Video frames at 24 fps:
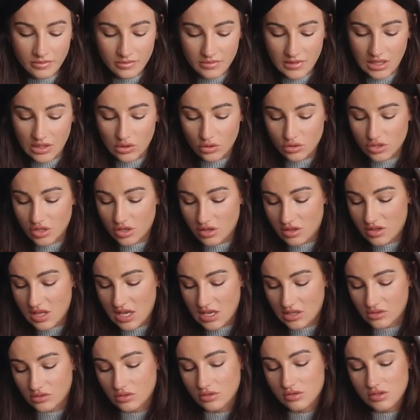They're not too
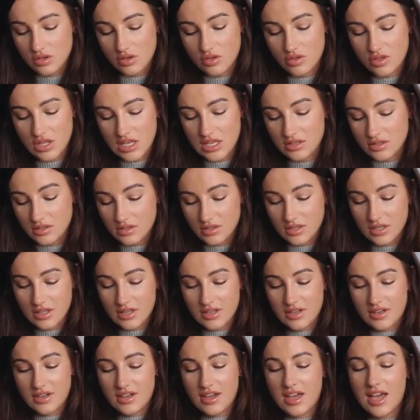thick, not too thin.
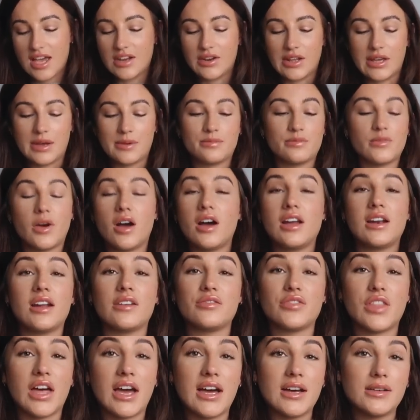Anyway, I
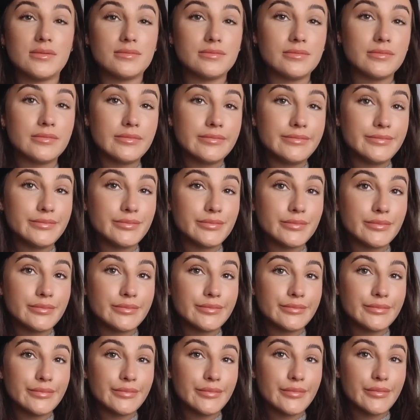love that.
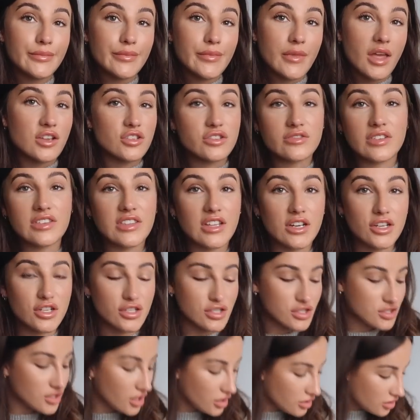I just think that
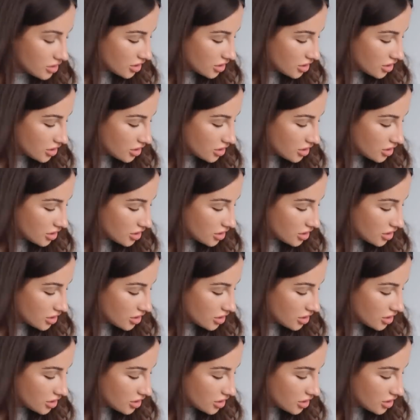looks so